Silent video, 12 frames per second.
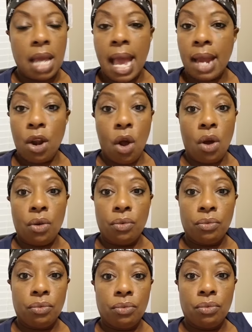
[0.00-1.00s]
at all.
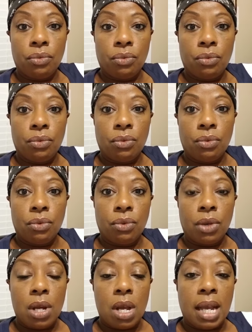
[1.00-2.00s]

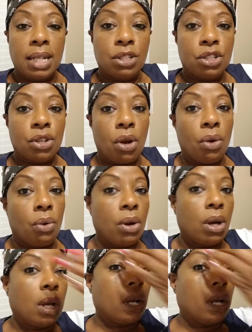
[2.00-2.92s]
And so